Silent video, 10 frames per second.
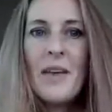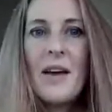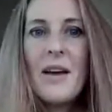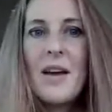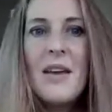
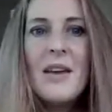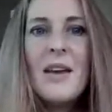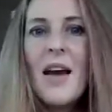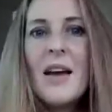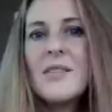
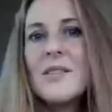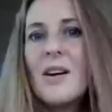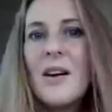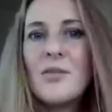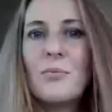Any
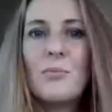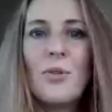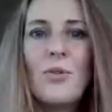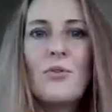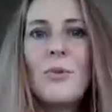exercise or
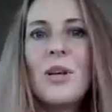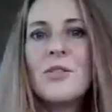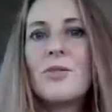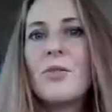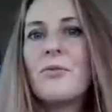
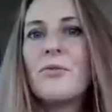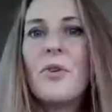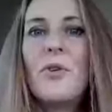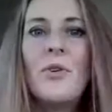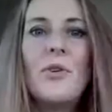movement or
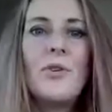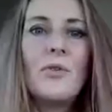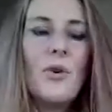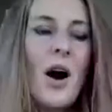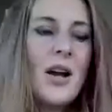food
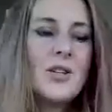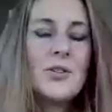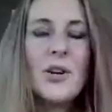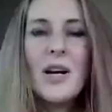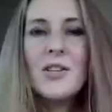or
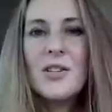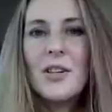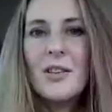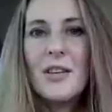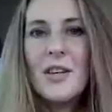
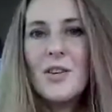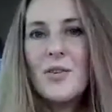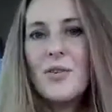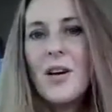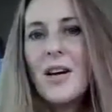hydration that
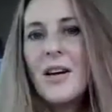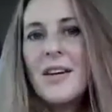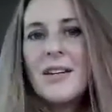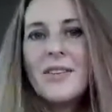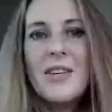you
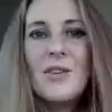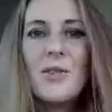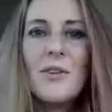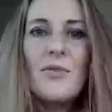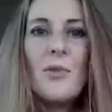
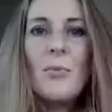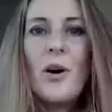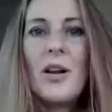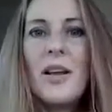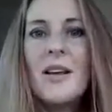give your
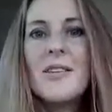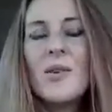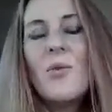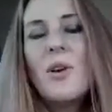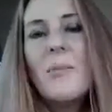body is
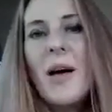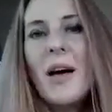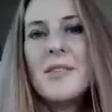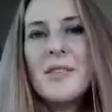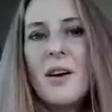all
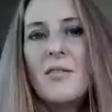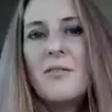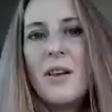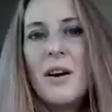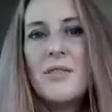about
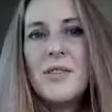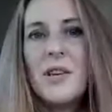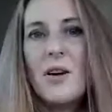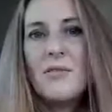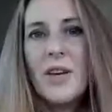self-love and
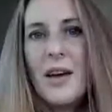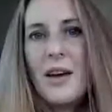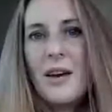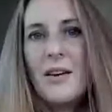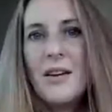
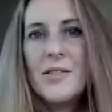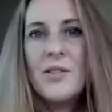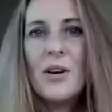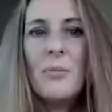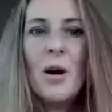self-care. It's
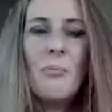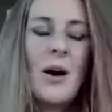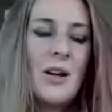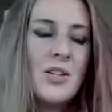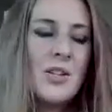not about
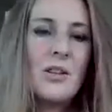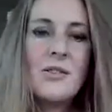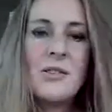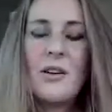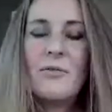punishing
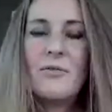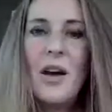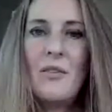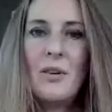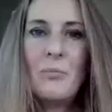yourself for
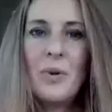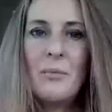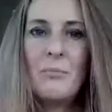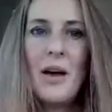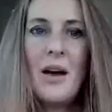having
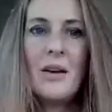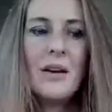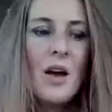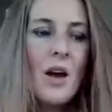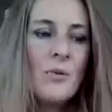been bad.
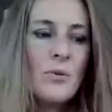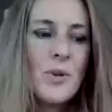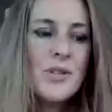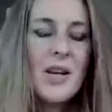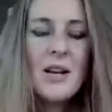When
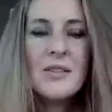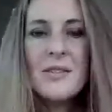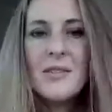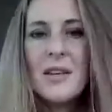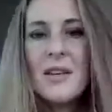we start to
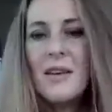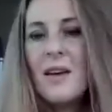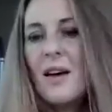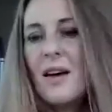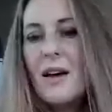see
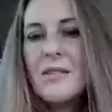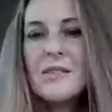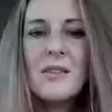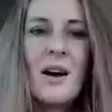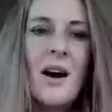
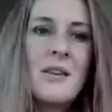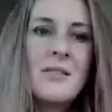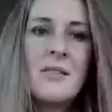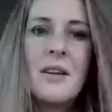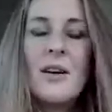
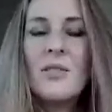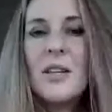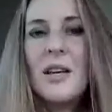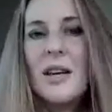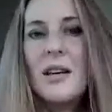exercise and
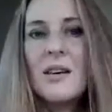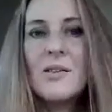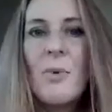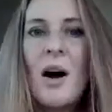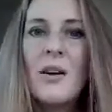healthy eating
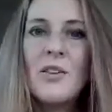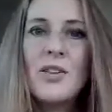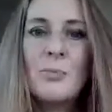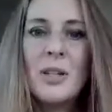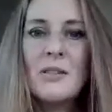as
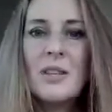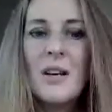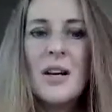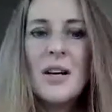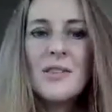punishment,
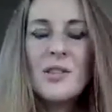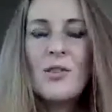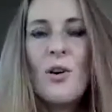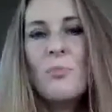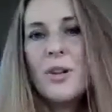it's
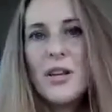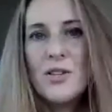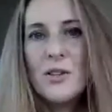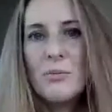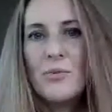not
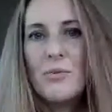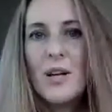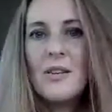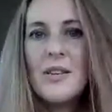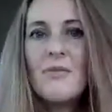pleasurable
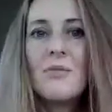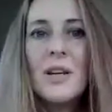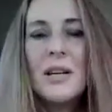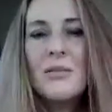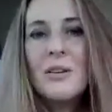and it's
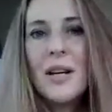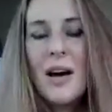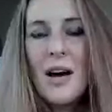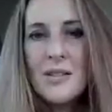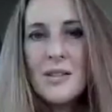really, really
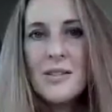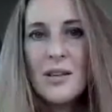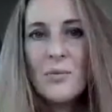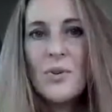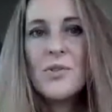hard to
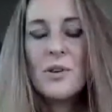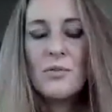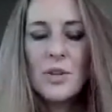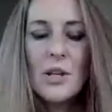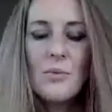stick with. So I
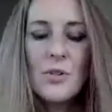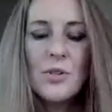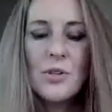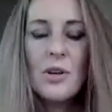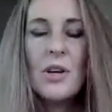really want
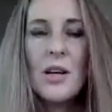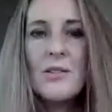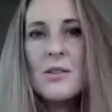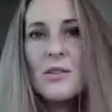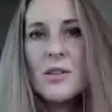you to go
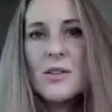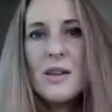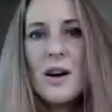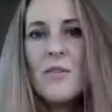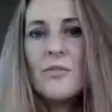easy on
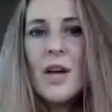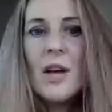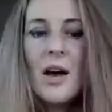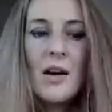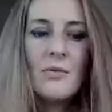yourself
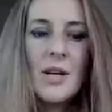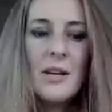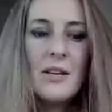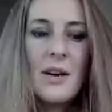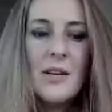and
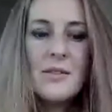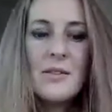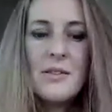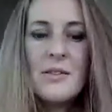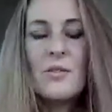recognize that
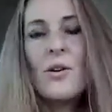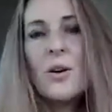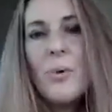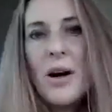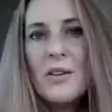this is not
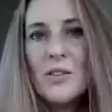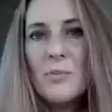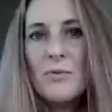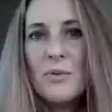a punishment for